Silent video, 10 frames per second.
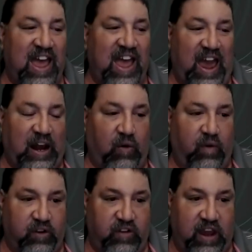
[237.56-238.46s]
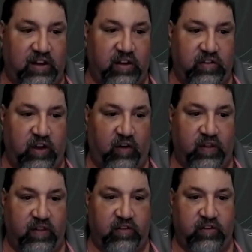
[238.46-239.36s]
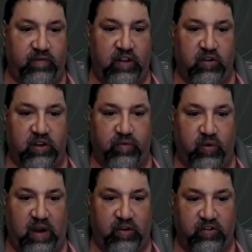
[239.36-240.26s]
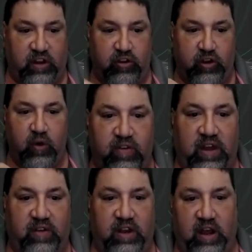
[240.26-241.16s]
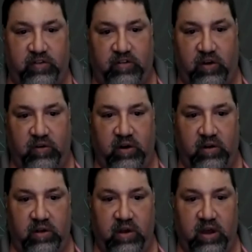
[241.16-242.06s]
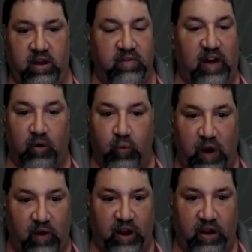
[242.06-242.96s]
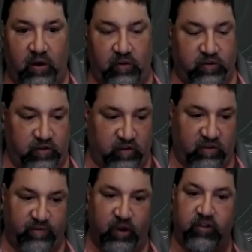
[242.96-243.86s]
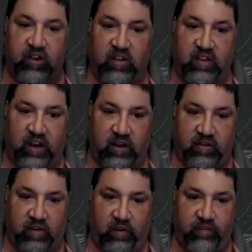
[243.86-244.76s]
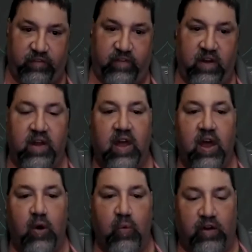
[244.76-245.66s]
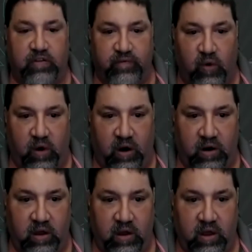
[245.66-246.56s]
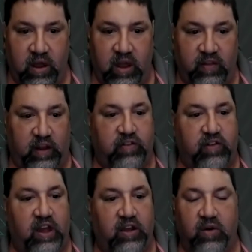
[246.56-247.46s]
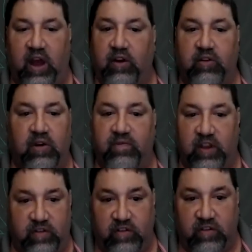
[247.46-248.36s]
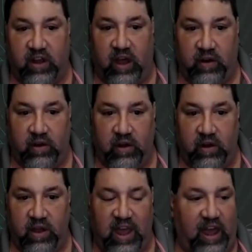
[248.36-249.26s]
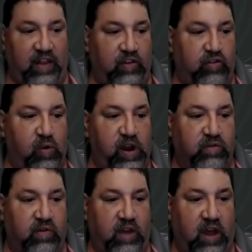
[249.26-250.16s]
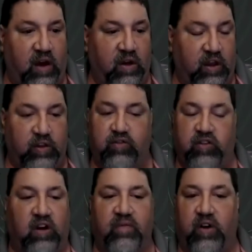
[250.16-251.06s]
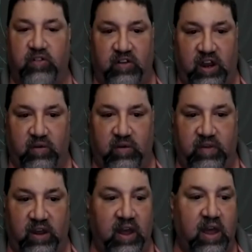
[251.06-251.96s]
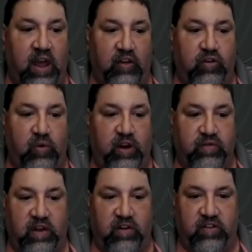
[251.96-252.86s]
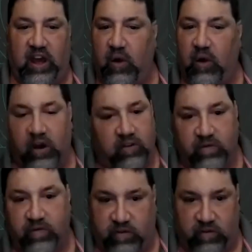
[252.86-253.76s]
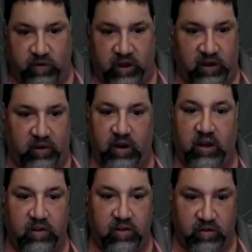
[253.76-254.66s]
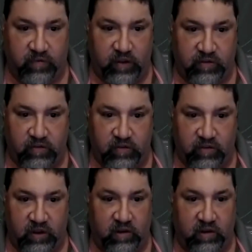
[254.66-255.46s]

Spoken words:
And it will protect itself unless it meets all the parameters that you given it as its owner, no matter where it goes, because it's built into data itself. What's more, let's say you and I are doing business together, and then 2 weeks from now, and you shared a bunch of data with me, and 2 weeks from now you say, I don't want to do business with Ellie. We're not going to do this business deal.